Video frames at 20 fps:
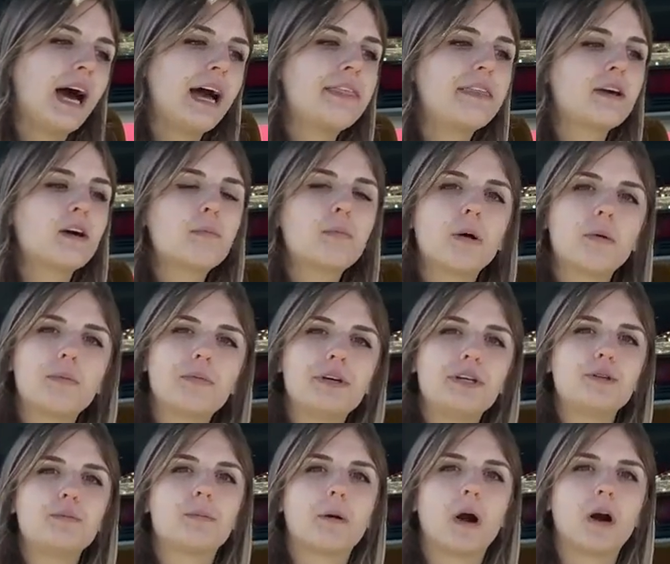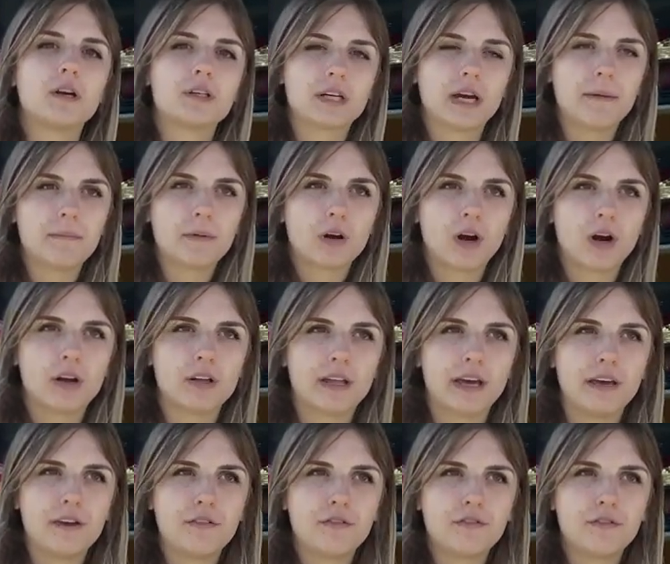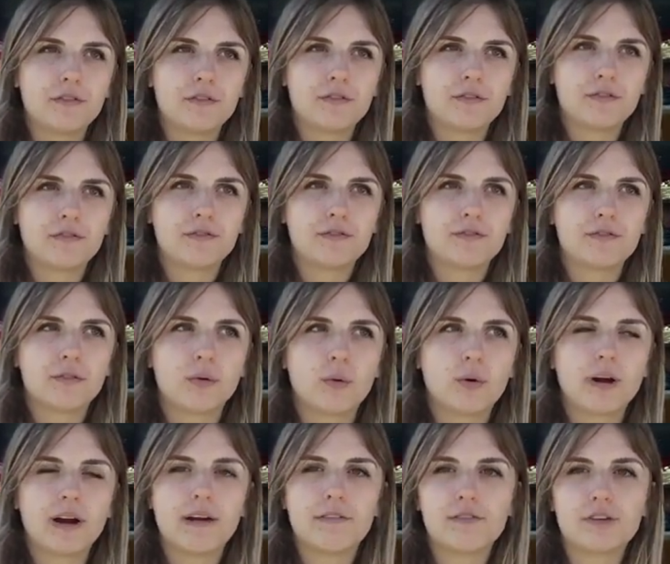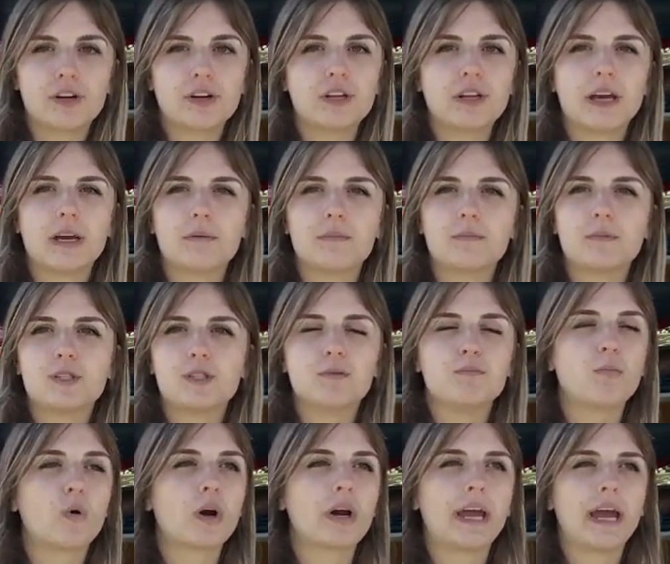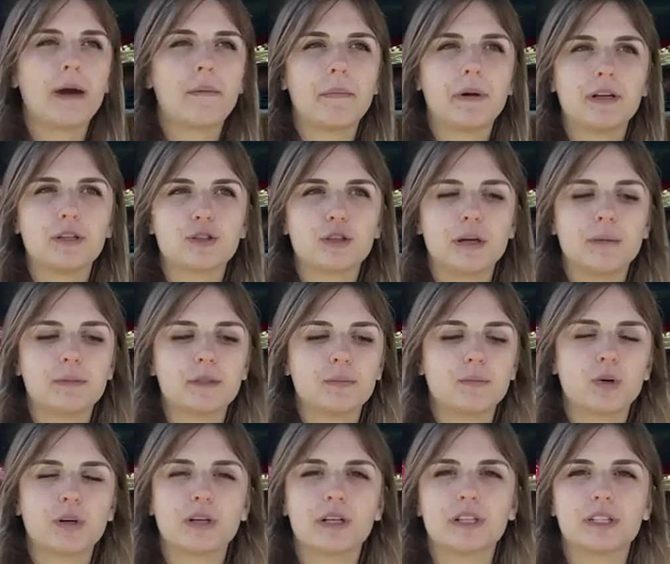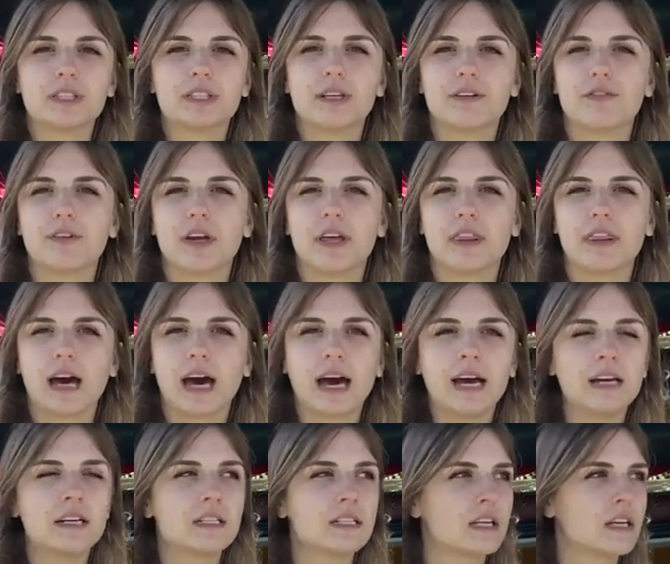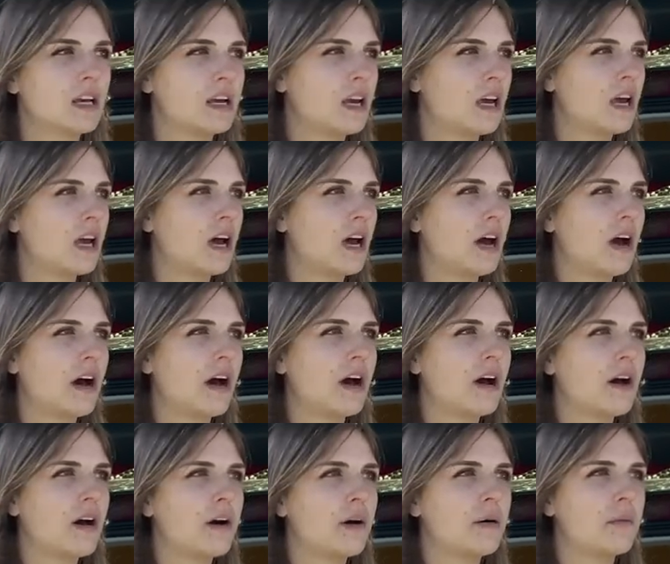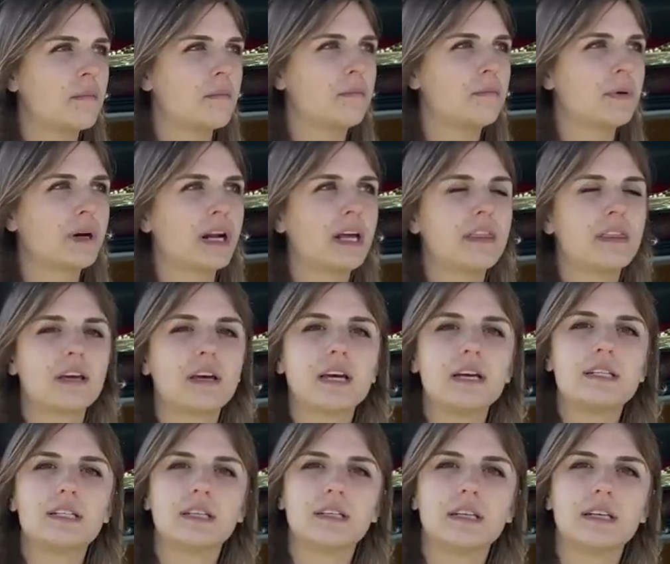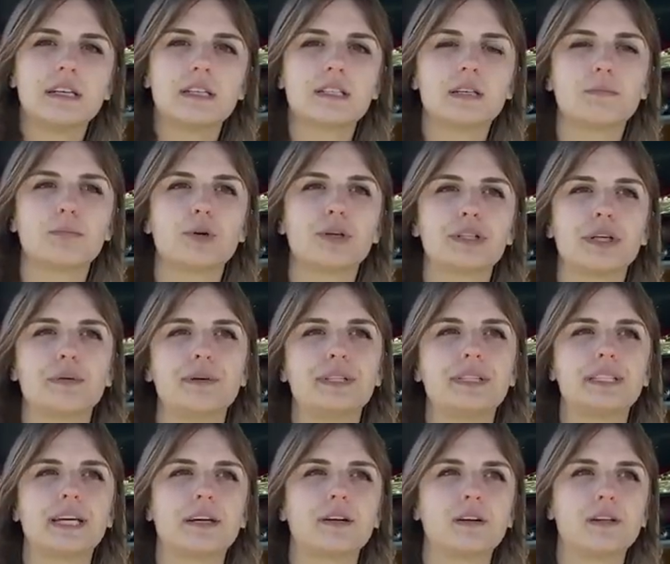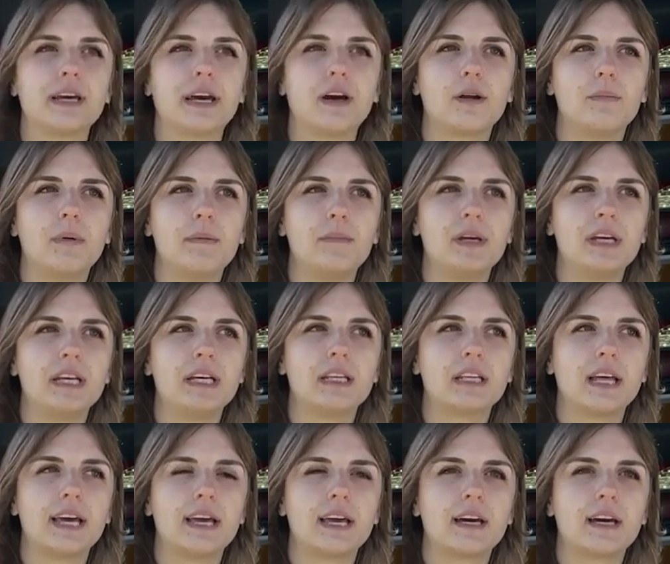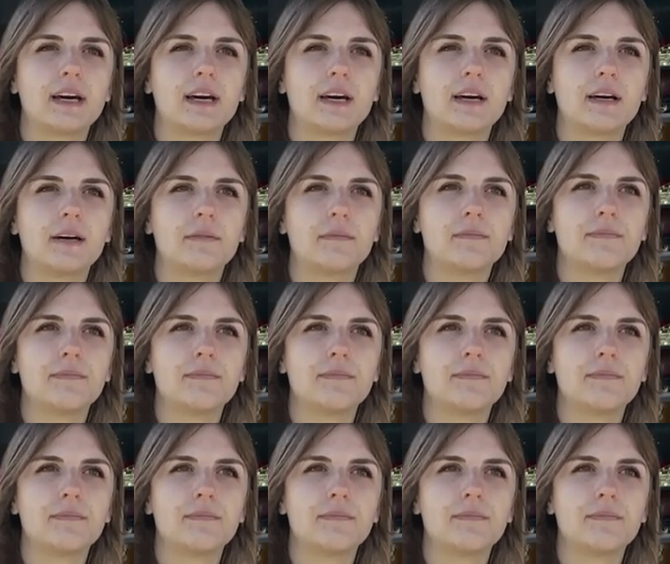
I think I'll probably do part-time car life forever, like more camping trips, more stuff like that. But I think ideally at some point I would settle down maybe in like the